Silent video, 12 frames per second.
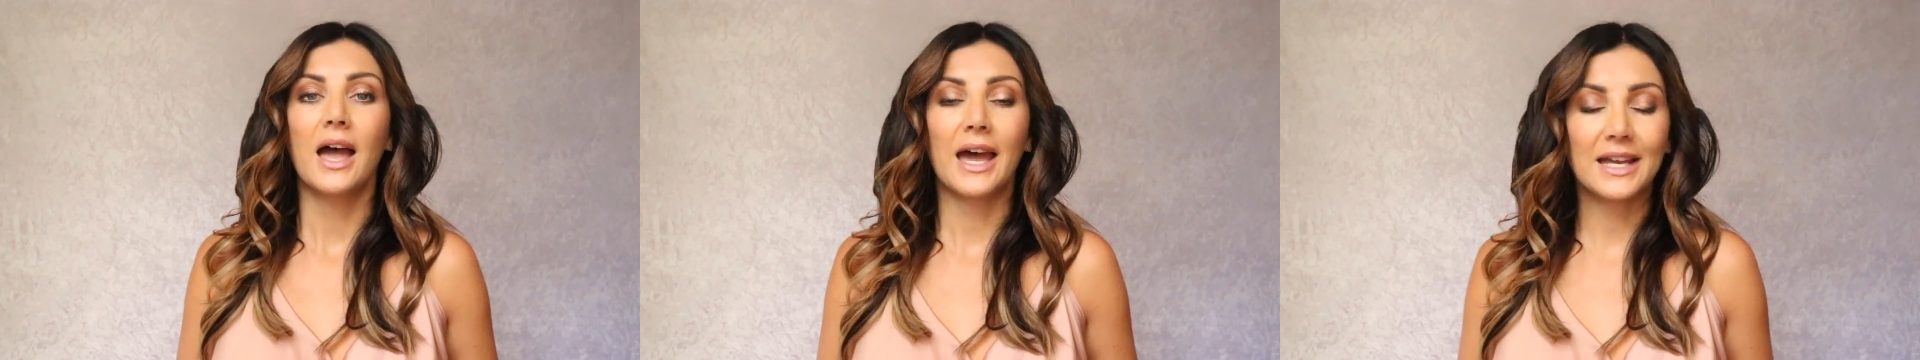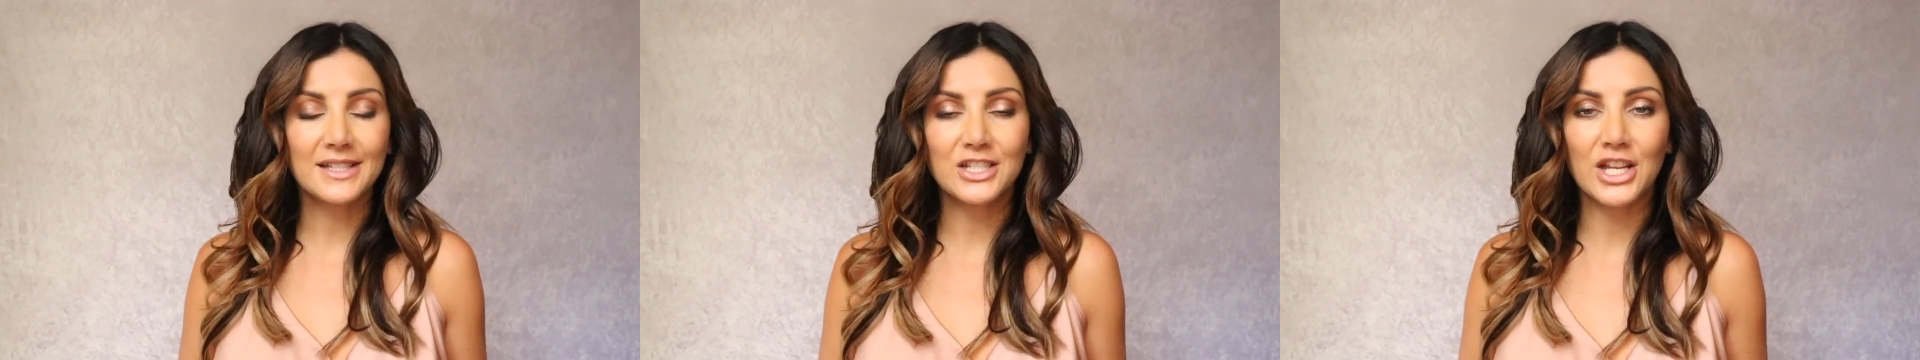
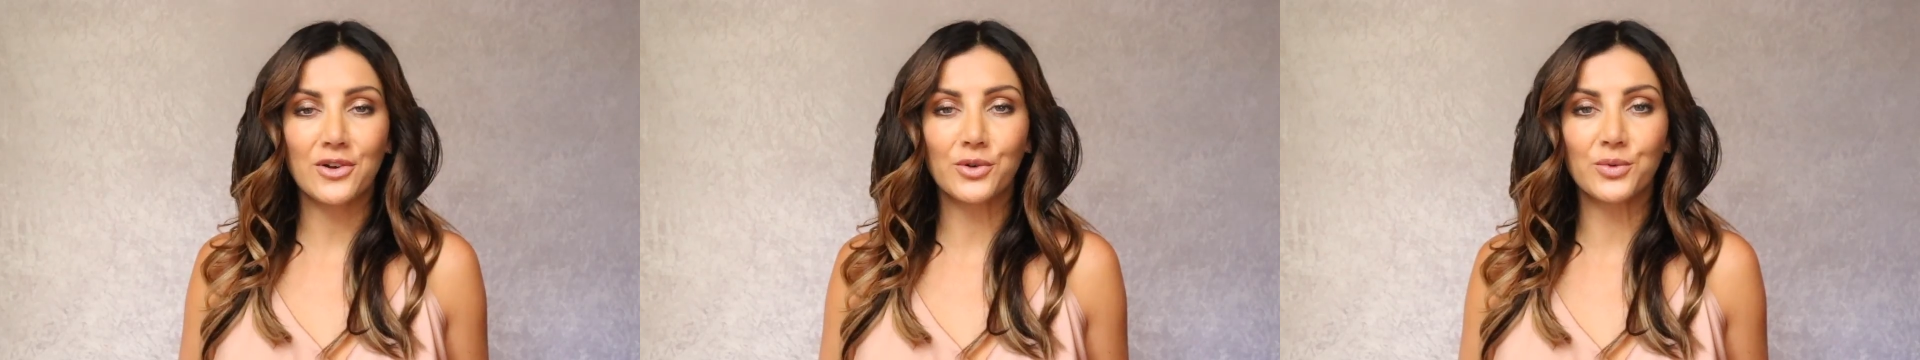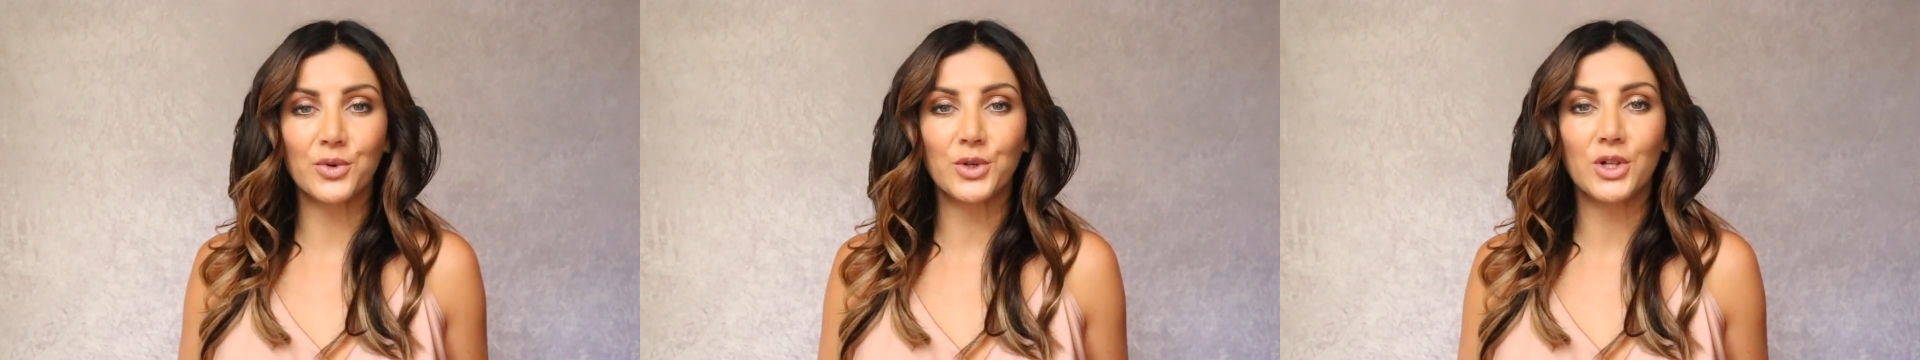As a
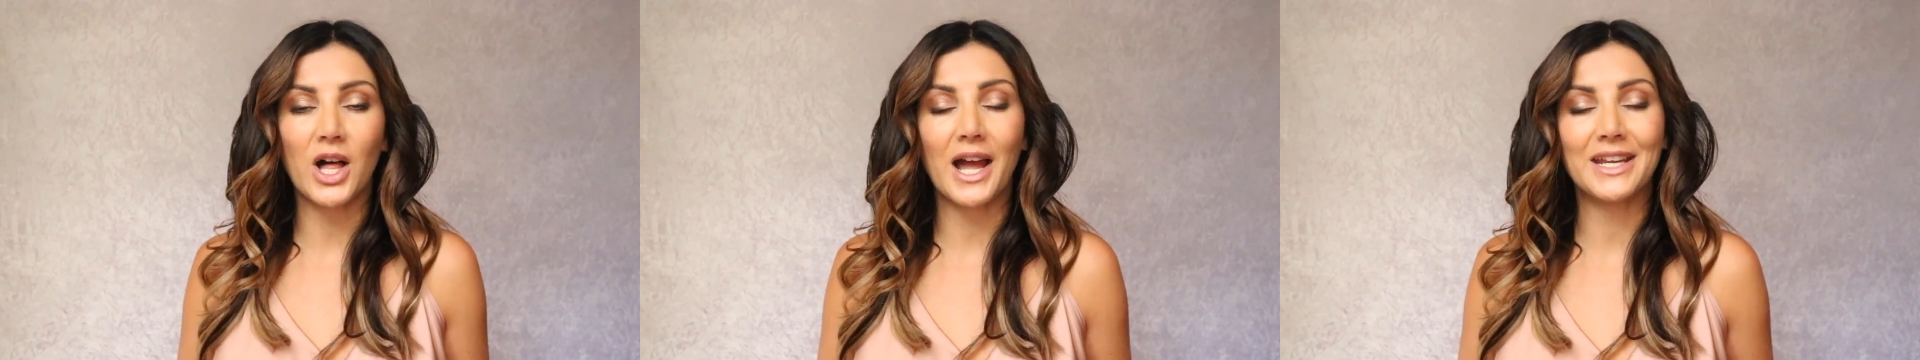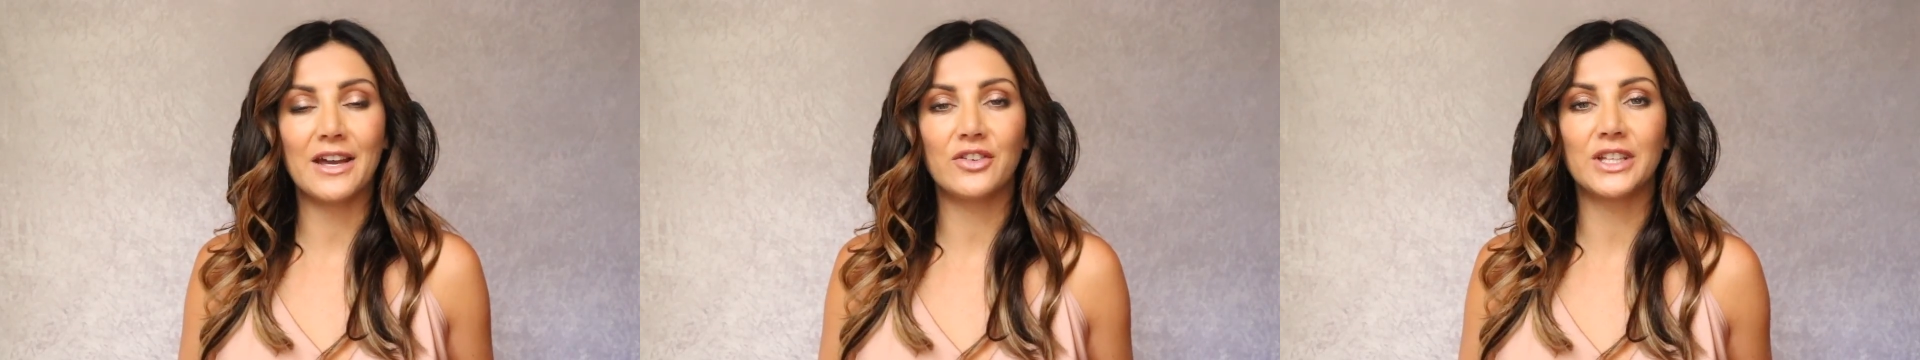general rule,
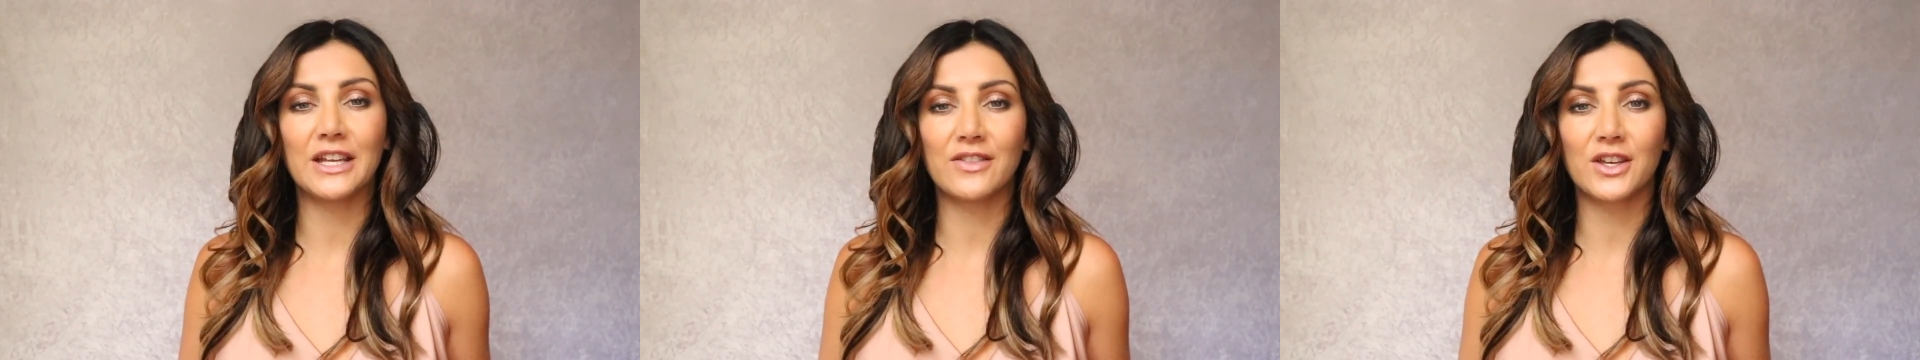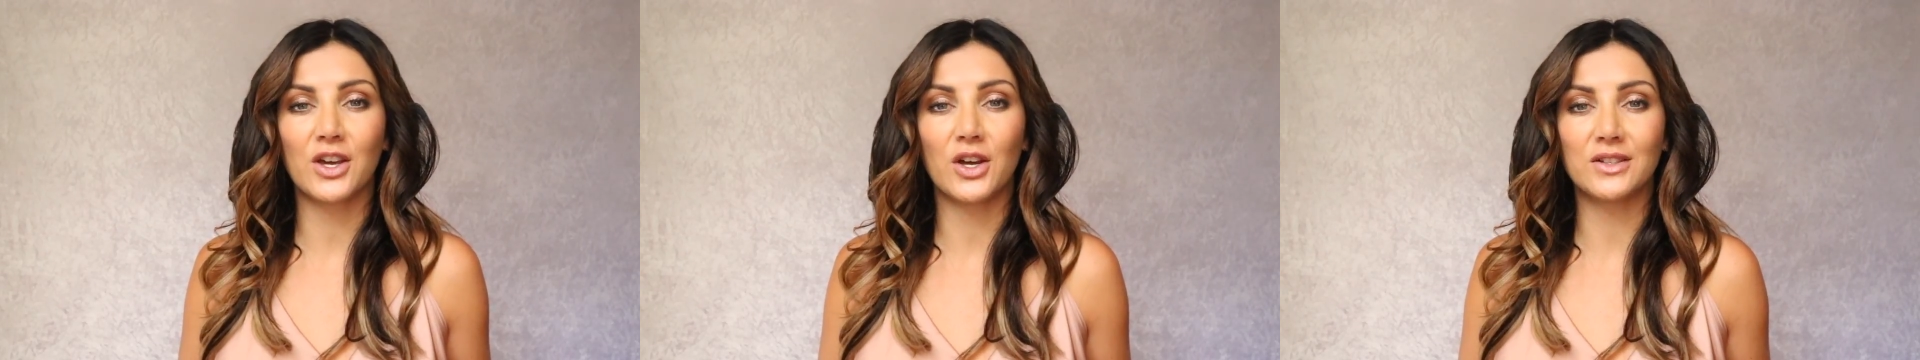I never leave
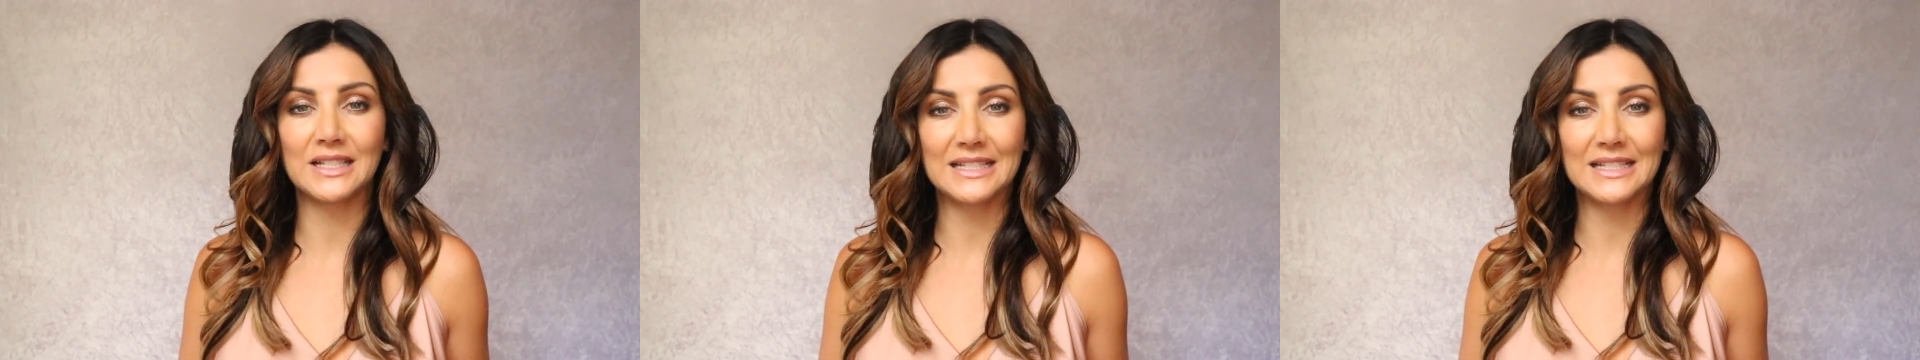the curls